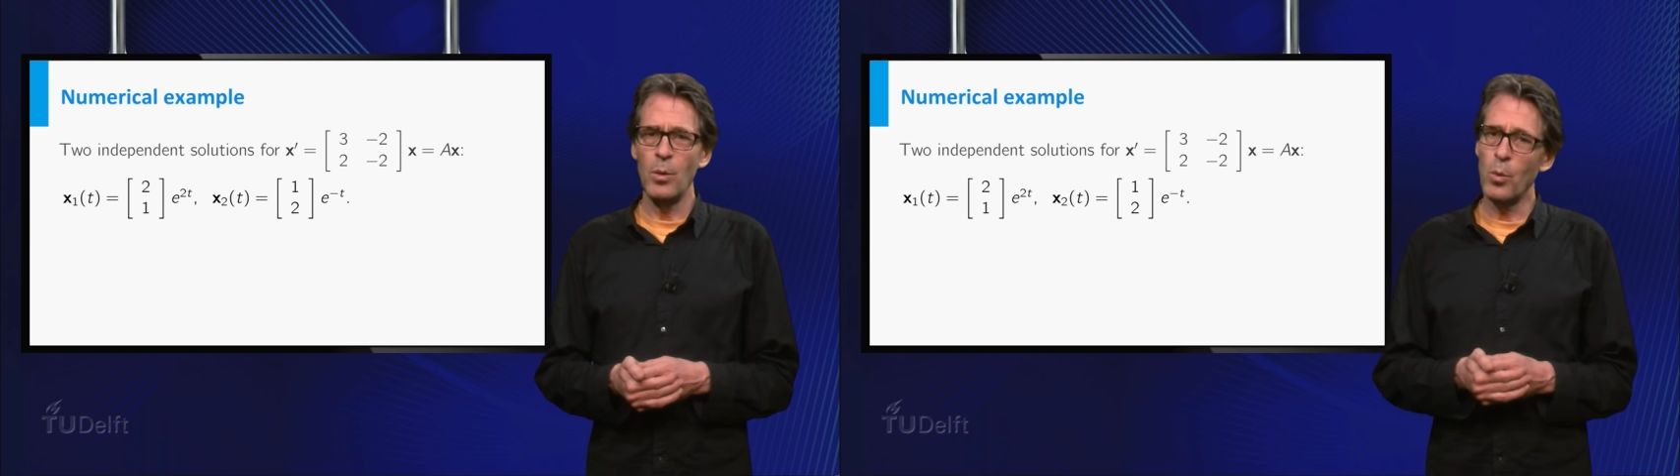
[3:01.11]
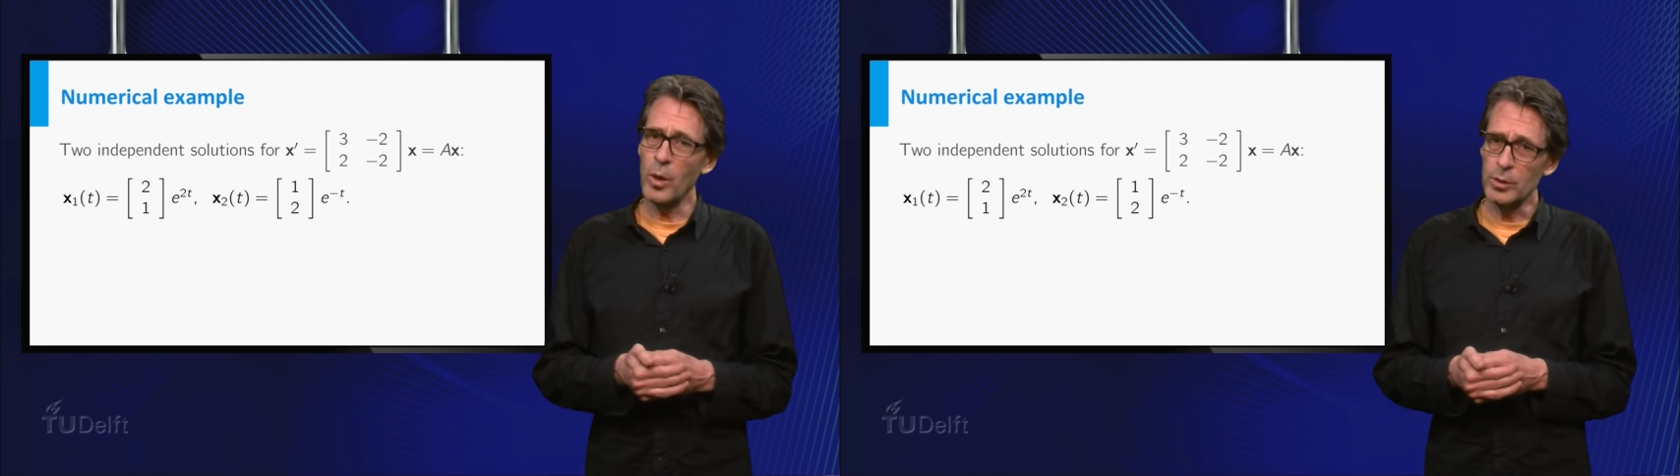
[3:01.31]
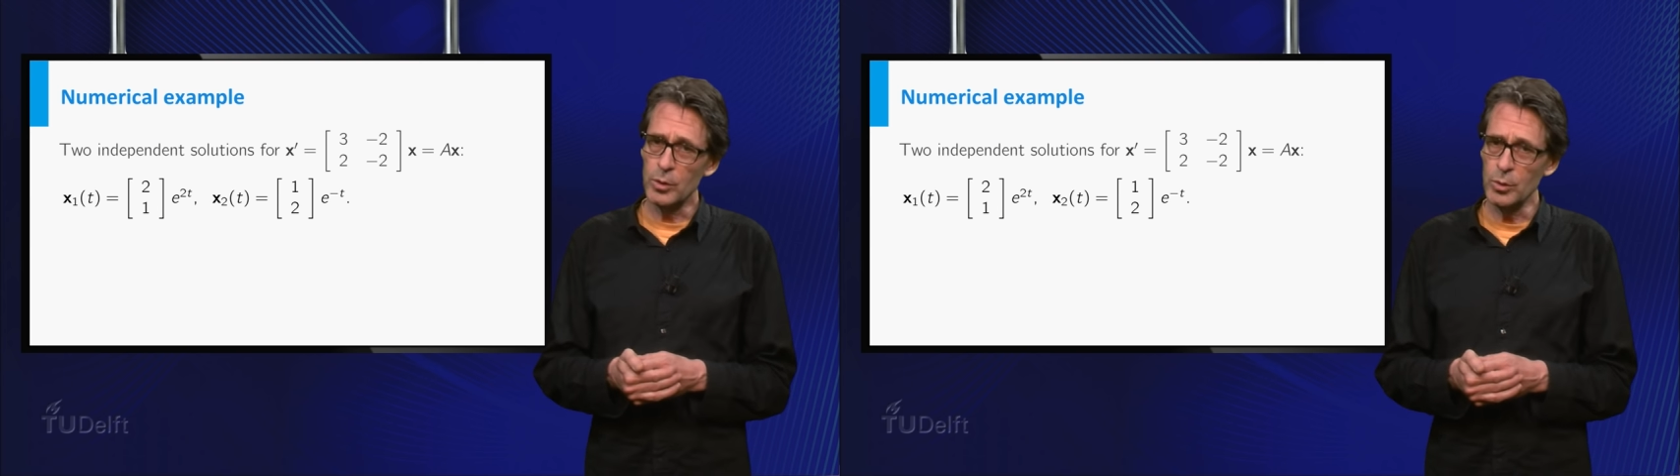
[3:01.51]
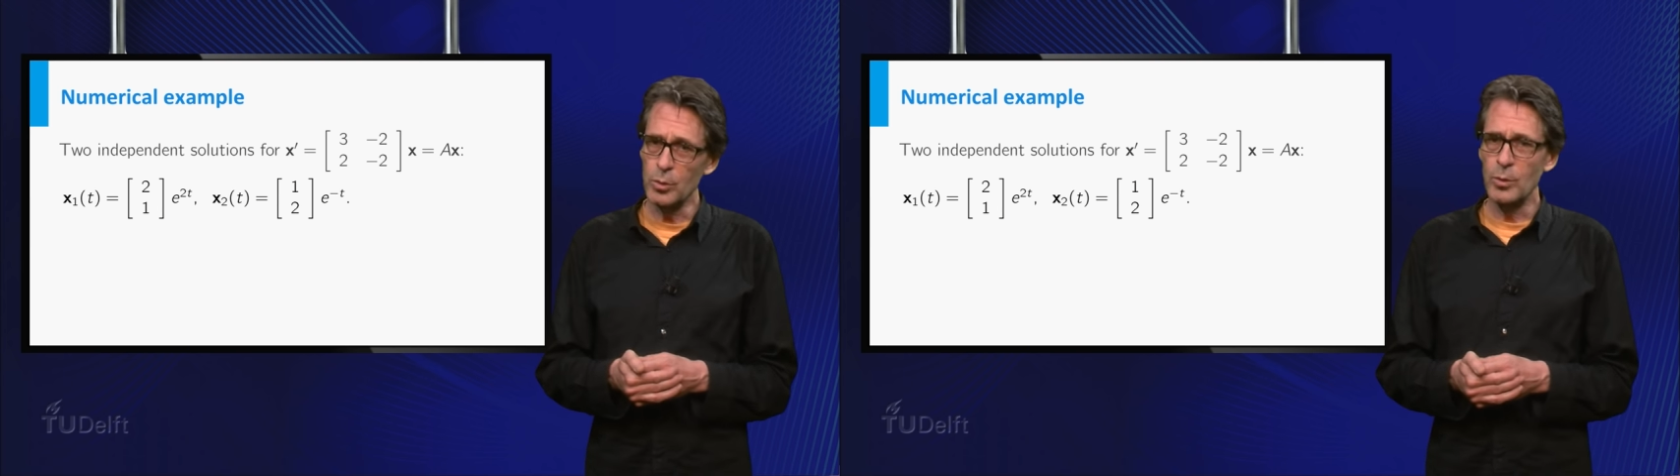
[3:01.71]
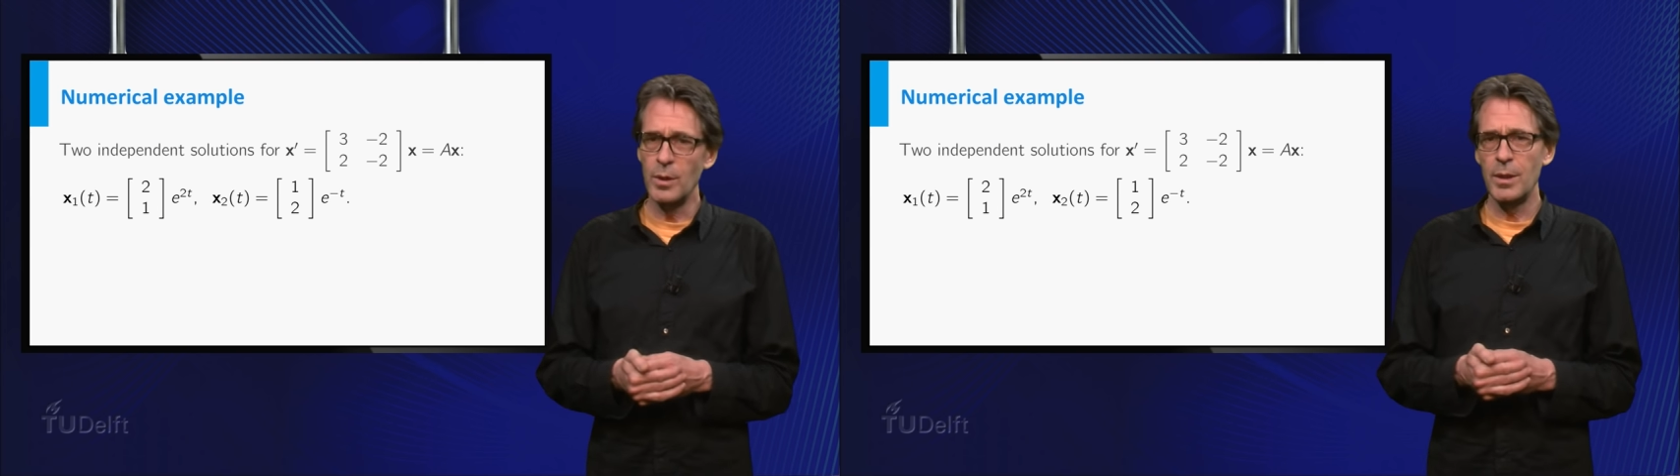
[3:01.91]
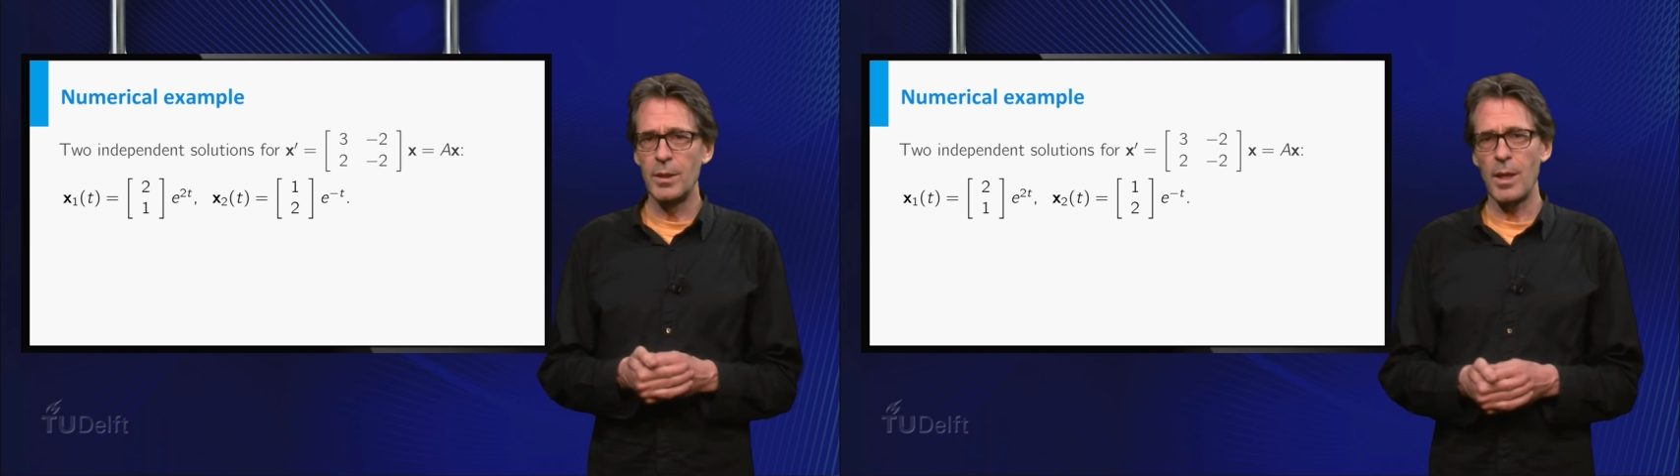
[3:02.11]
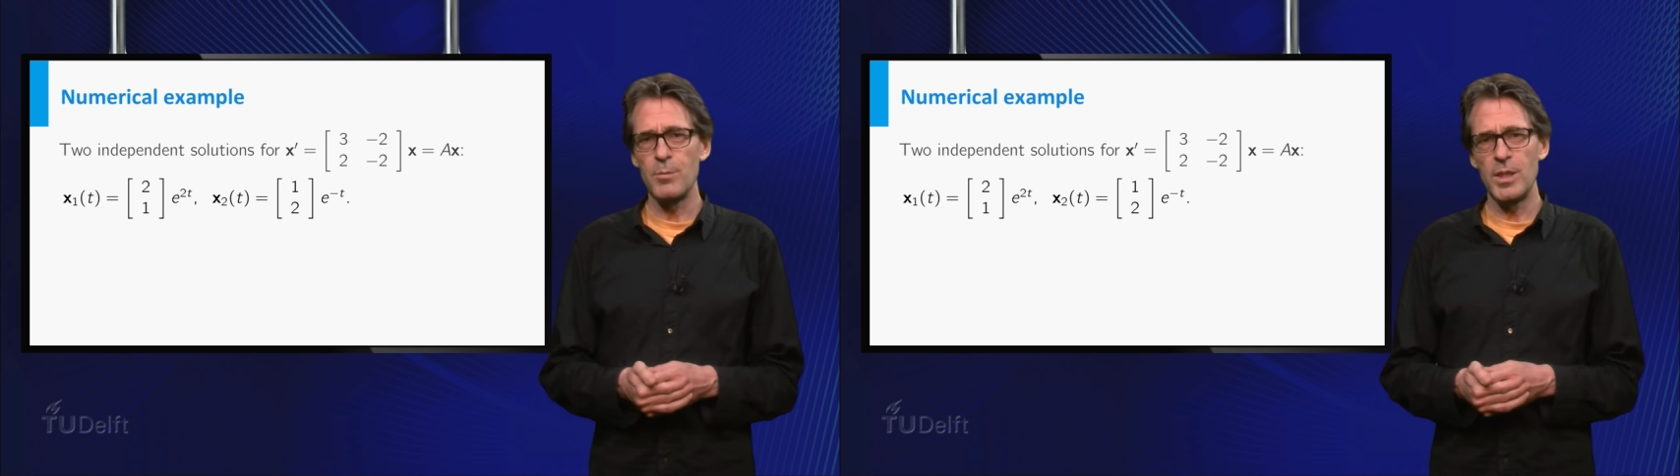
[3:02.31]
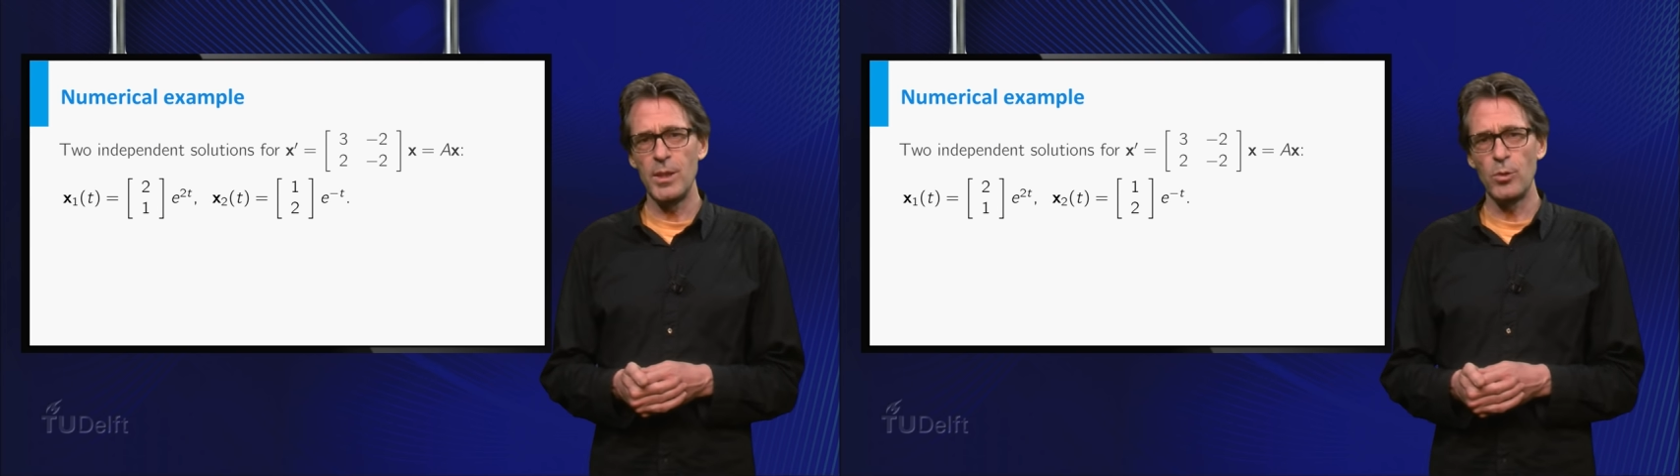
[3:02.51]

one, two times e